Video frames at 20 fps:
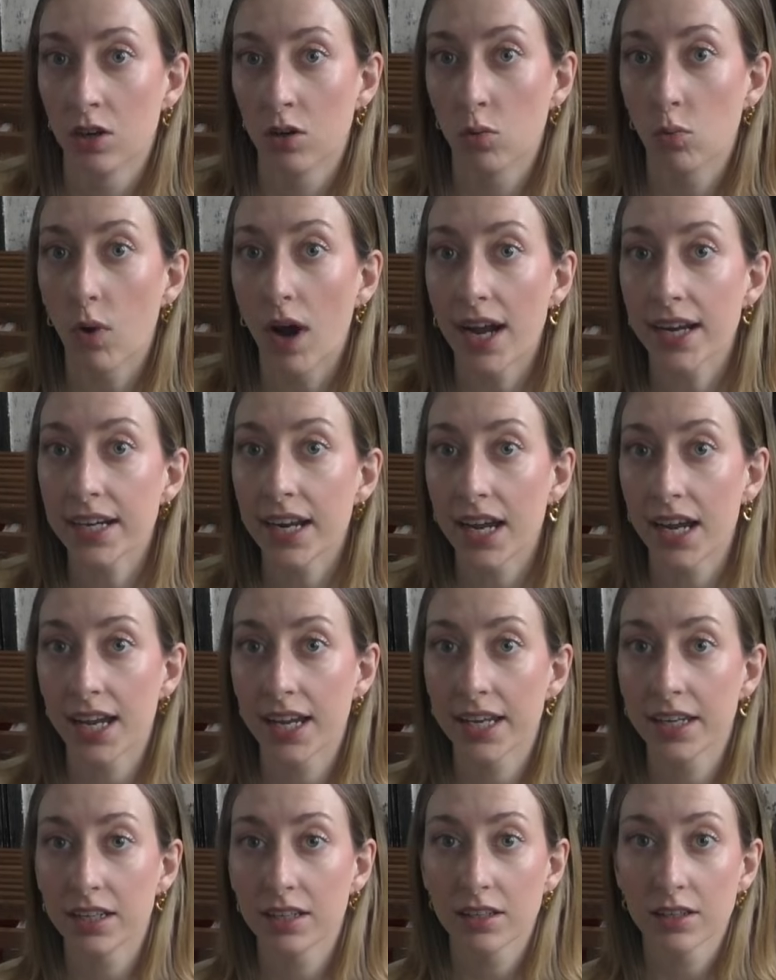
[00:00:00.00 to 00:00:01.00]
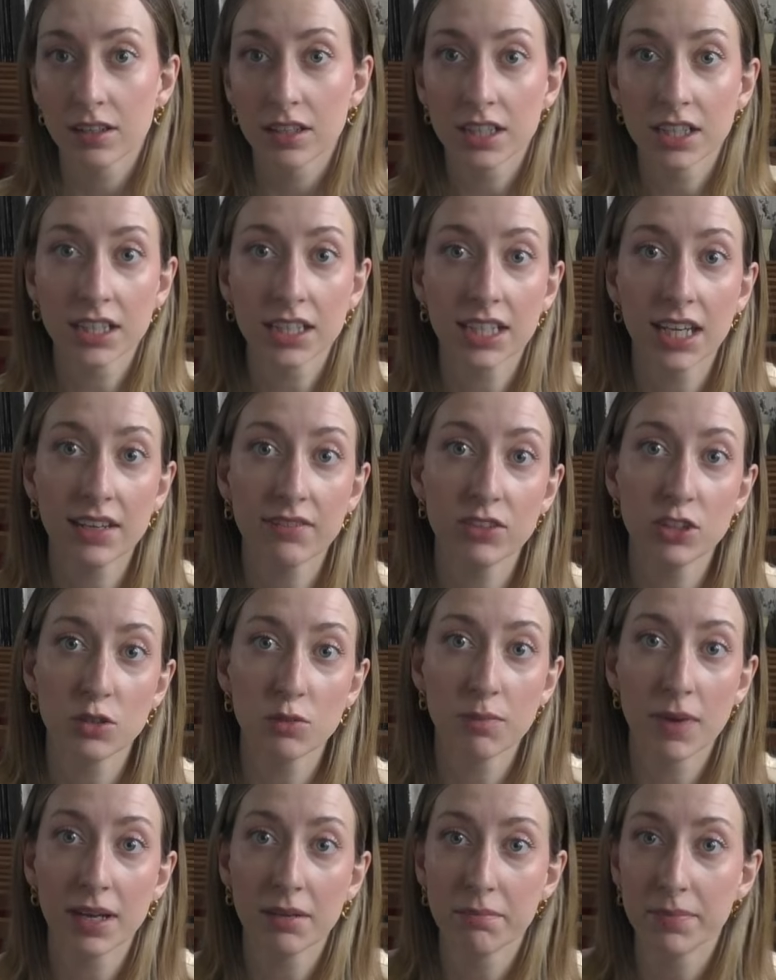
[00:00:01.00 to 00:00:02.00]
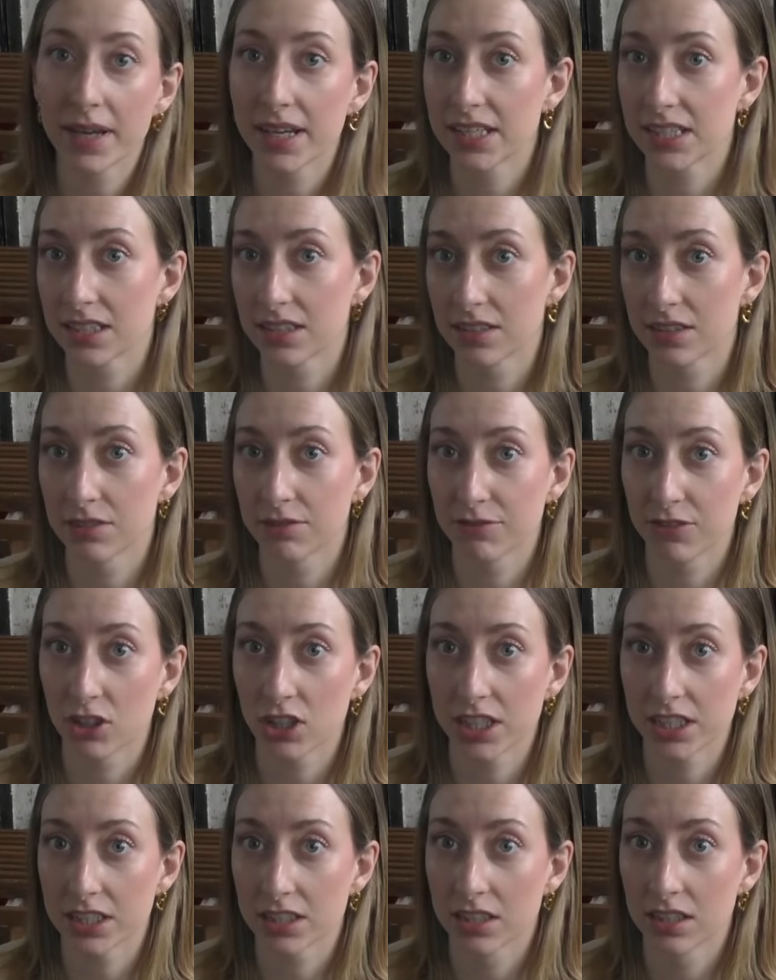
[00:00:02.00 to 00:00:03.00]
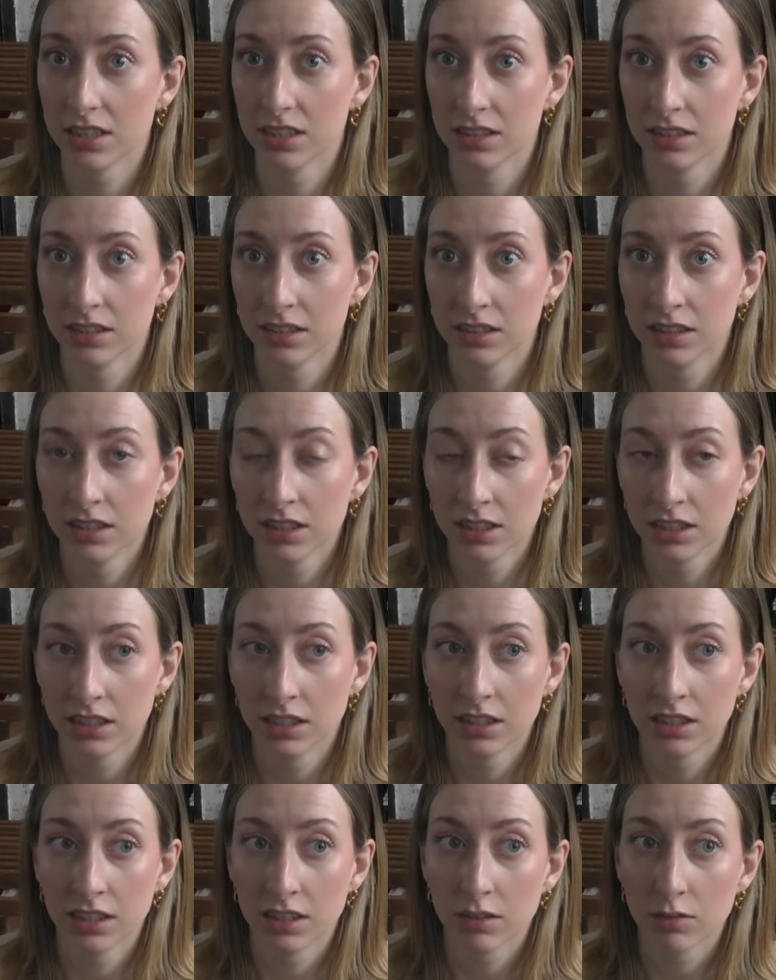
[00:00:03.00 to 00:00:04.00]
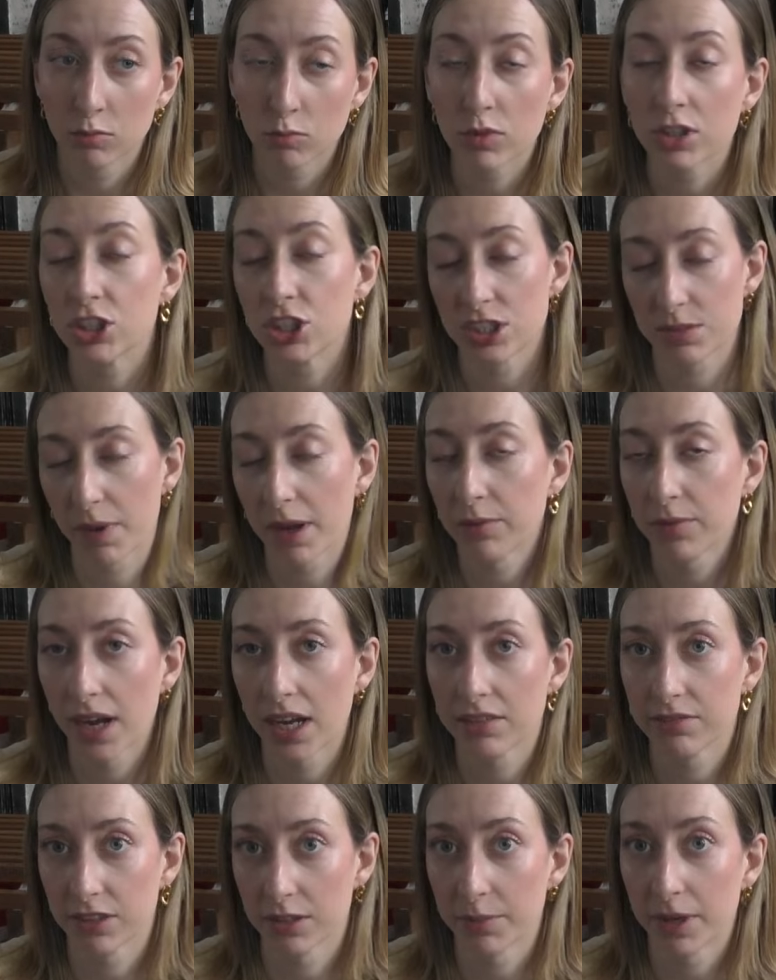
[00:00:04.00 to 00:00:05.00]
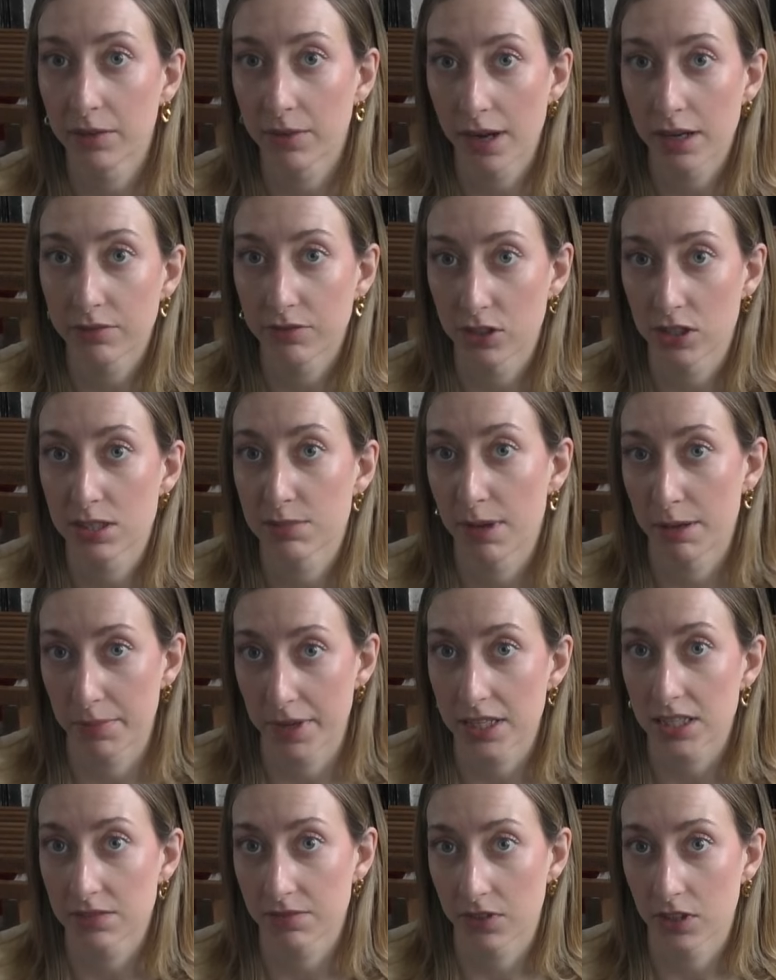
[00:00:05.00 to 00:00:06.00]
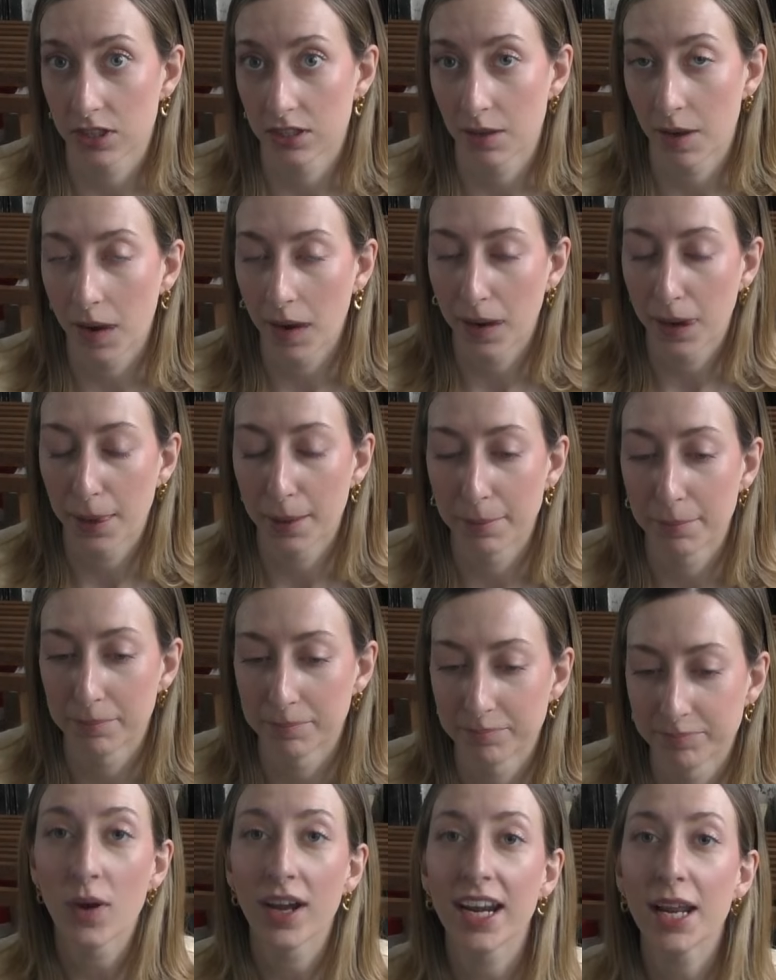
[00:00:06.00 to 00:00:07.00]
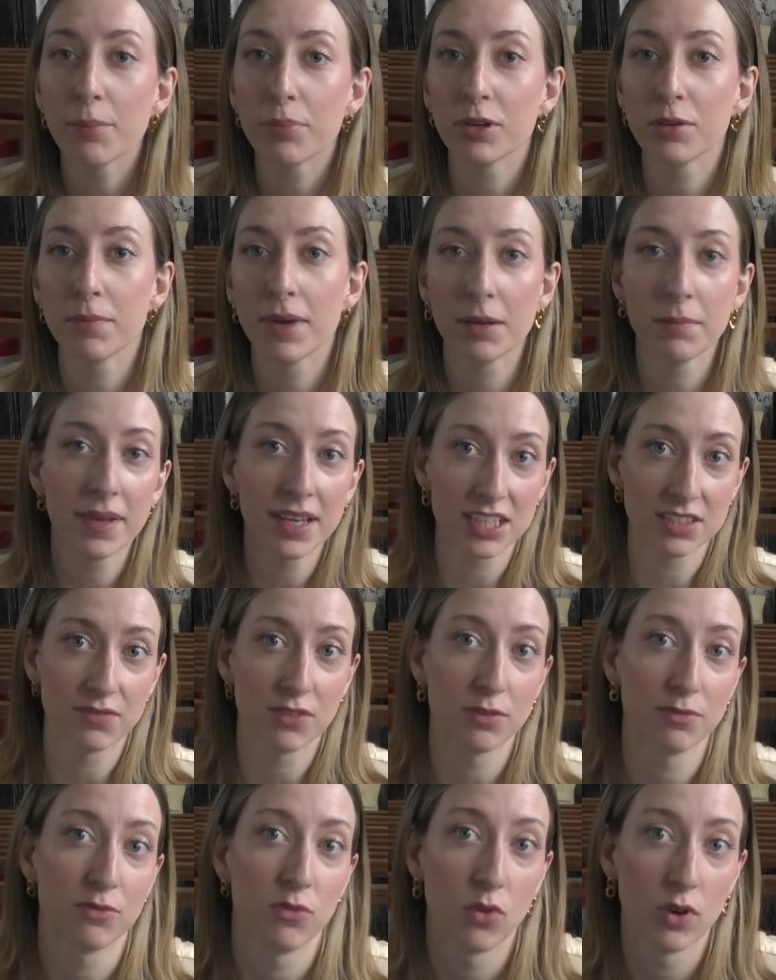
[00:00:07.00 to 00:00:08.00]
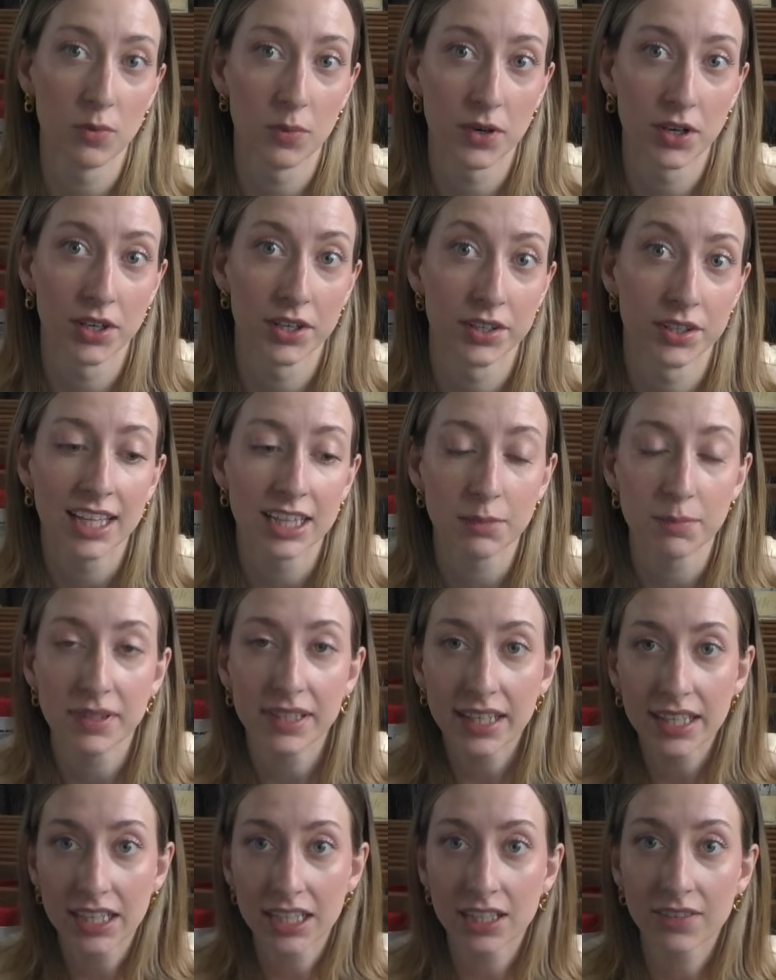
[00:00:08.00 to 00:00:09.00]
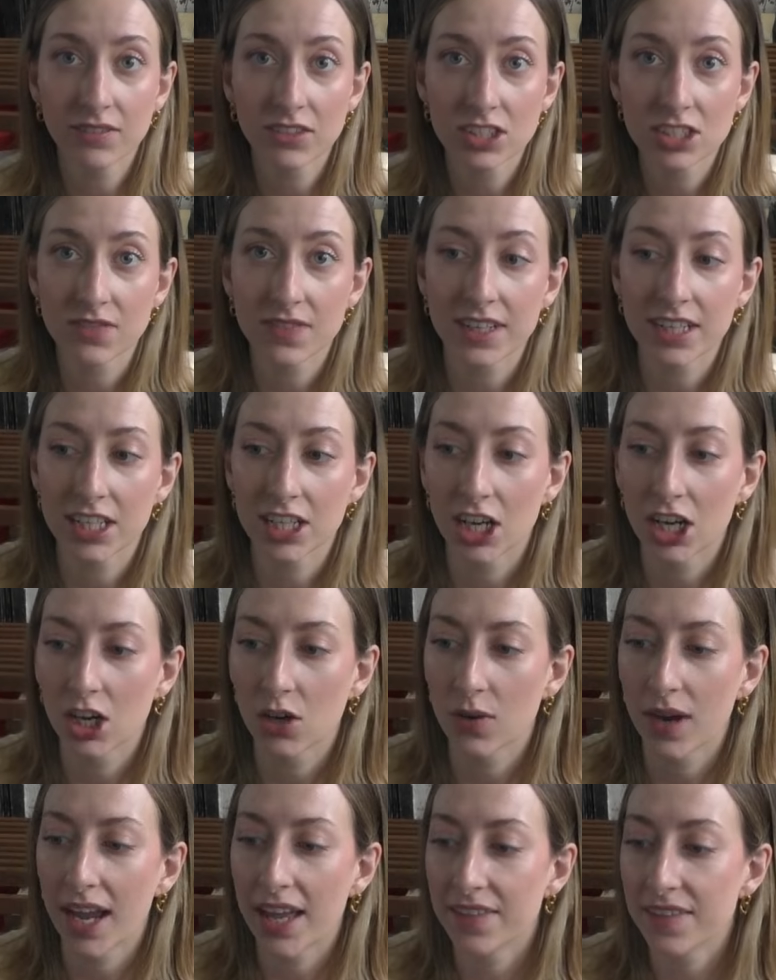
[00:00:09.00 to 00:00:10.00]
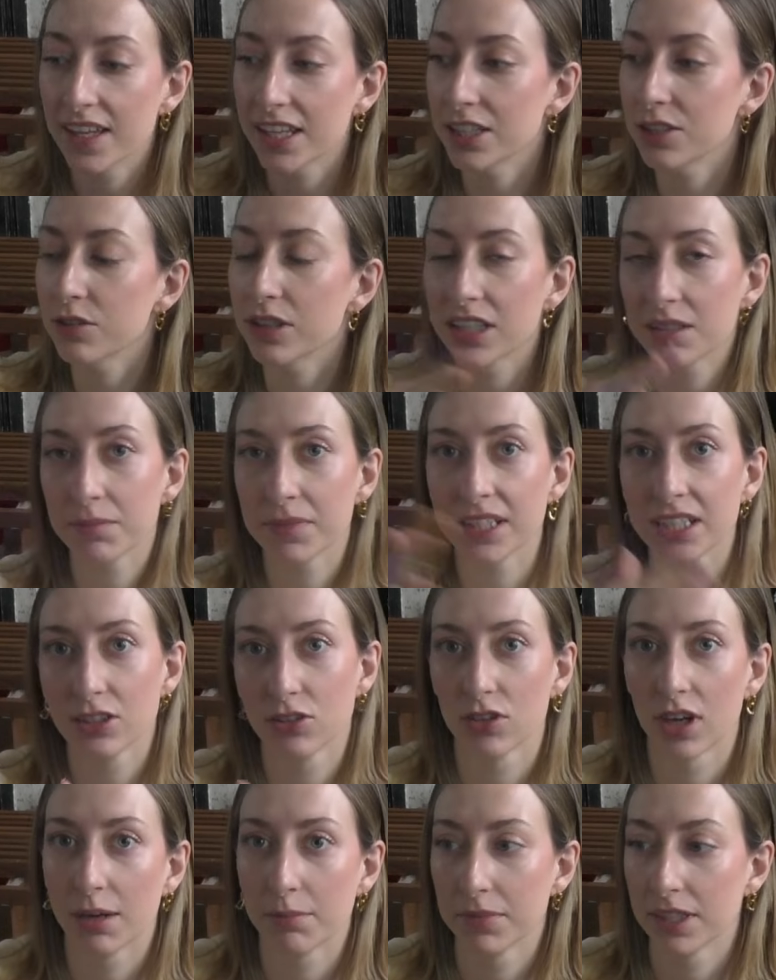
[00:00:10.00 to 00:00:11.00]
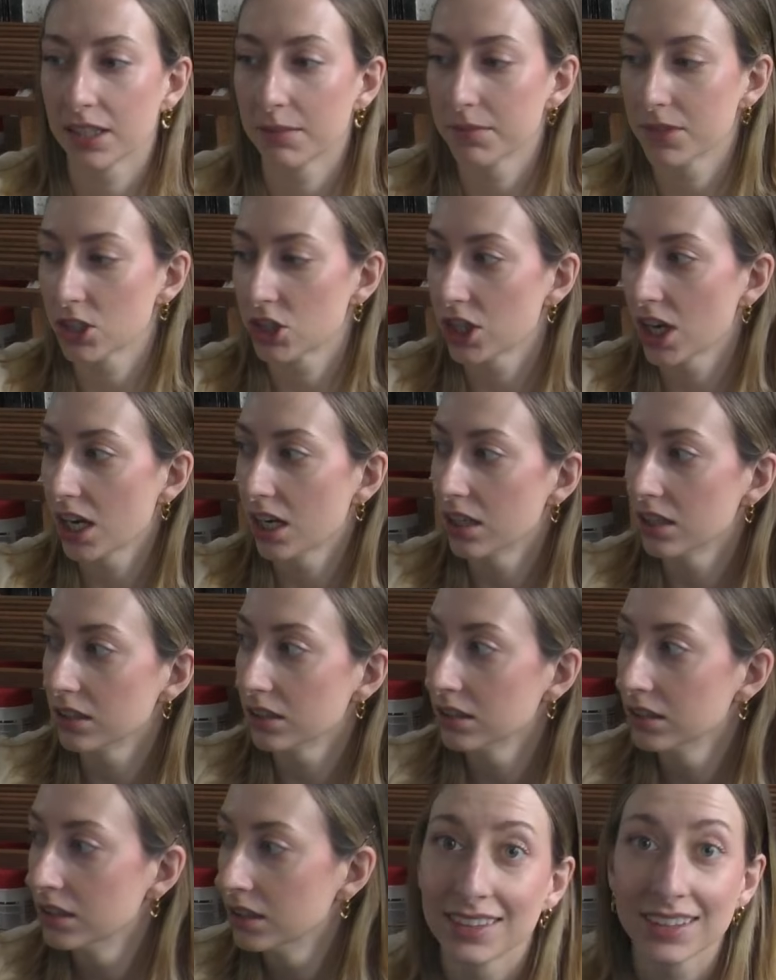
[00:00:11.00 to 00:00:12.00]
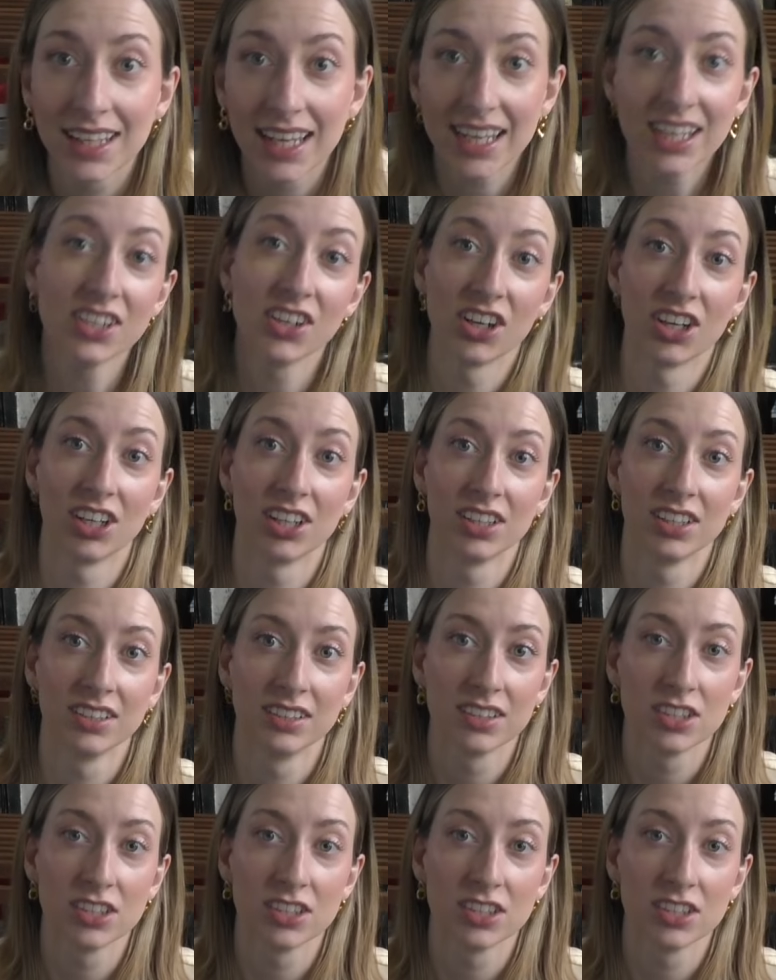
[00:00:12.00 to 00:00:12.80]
why not give you my best foot which is my right foot. My right foot is my best foot. Um, why not put my best foot forward at the beginning of this video and then you can meet Gremlin Michelle later.